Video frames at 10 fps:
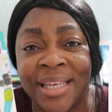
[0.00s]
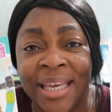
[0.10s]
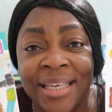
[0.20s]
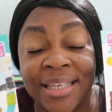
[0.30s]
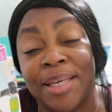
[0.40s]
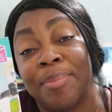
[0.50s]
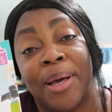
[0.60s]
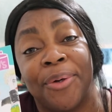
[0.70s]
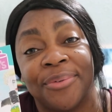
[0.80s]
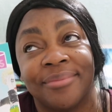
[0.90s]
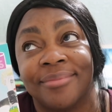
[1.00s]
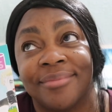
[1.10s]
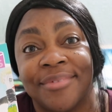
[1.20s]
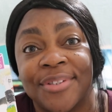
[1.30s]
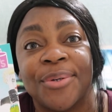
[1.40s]
They came out
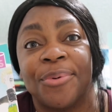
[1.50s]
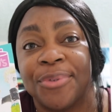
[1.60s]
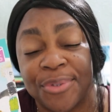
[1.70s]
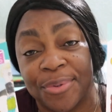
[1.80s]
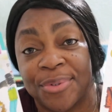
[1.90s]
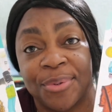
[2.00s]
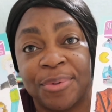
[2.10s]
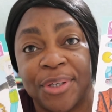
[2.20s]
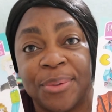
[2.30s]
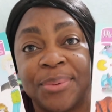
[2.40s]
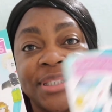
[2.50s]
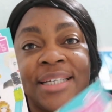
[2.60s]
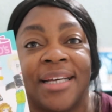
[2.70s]
so cute.